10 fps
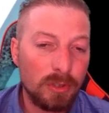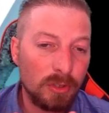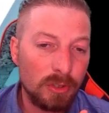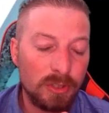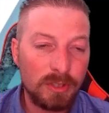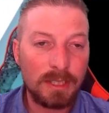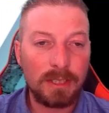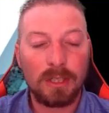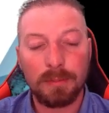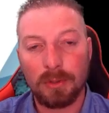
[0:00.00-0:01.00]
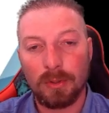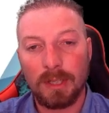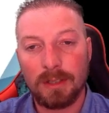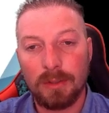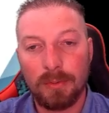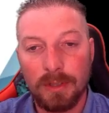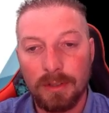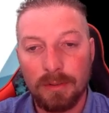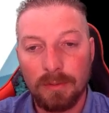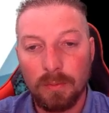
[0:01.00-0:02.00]
you're synced up correctly
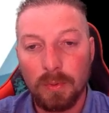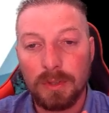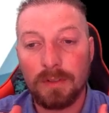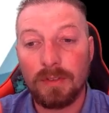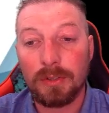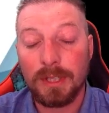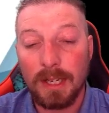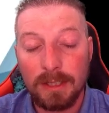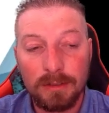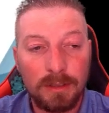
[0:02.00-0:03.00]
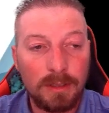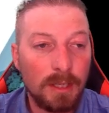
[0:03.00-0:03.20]
with what the Vault has.